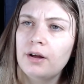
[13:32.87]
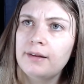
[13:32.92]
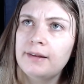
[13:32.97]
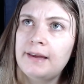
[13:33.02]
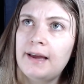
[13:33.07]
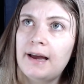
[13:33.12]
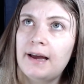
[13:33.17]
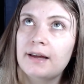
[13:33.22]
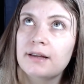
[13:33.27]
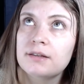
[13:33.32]

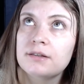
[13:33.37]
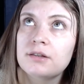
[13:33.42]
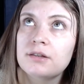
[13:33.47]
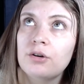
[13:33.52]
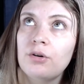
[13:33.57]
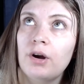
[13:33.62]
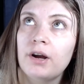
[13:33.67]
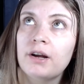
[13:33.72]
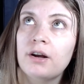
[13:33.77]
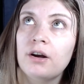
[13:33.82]
yeah,
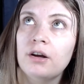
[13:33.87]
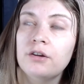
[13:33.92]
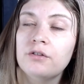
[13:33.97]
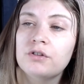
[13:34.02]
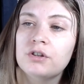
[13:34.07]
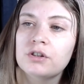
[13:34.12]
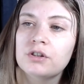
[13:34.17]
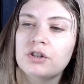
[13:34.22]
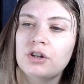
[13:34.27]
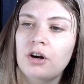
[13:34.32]
so I kind
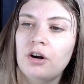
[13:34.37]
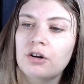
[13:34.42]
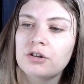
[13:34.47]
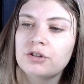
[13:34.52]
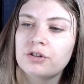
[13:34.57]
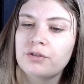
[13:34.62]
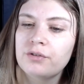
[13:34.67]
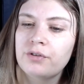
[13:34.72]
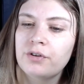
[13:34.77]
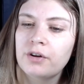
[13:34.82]
of took charge
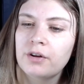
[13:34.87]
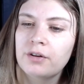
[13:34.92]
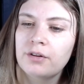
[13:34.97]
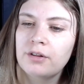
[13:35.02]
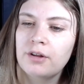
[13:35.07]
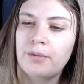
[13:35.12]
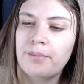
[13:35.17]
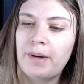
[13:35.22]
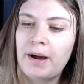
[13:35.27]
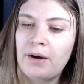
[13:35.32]
of
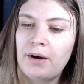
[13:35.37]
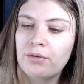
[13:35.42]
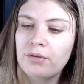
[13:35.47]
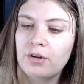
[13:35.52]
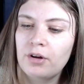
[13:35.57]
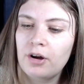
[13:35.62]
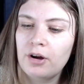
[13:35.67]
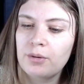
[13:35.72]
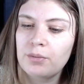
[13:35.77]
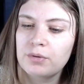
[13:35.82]
the amount
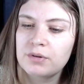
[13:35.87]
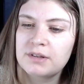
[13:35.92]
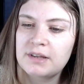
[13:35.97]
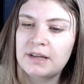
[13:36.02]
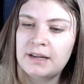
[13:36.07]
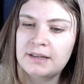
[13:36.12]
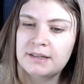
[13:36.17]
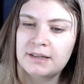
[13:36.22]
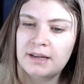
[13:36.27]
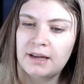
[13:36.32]
that I was
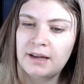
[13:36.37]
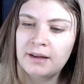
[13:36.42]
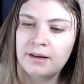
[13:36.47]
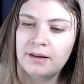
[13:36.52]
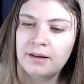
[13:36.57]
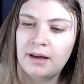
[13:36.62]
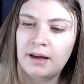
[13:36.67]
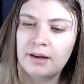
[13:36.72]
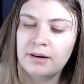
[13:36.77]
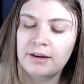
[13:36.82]

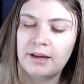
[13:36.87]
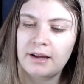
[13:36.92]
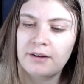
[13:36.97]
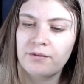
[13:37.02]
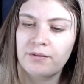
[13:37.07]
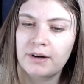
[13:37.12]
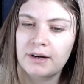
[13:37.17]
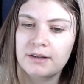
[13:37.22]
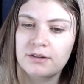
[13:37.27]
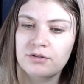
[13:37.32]
eating and getting
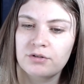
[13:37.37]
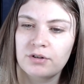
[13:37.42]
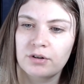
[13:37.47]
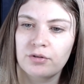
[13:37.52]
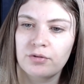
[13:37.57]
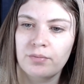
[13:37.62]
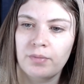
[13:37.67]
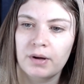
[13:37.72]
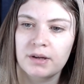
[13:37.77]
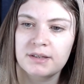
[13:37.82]
really
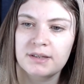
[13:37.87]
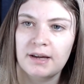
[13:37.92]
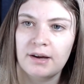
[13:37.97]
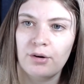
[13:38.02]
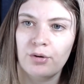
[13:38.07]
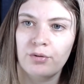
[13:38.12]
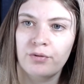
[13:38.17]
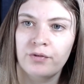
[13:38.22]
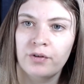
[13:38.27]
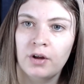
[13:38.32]
strict with
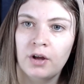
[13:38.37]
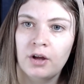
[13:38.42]
myself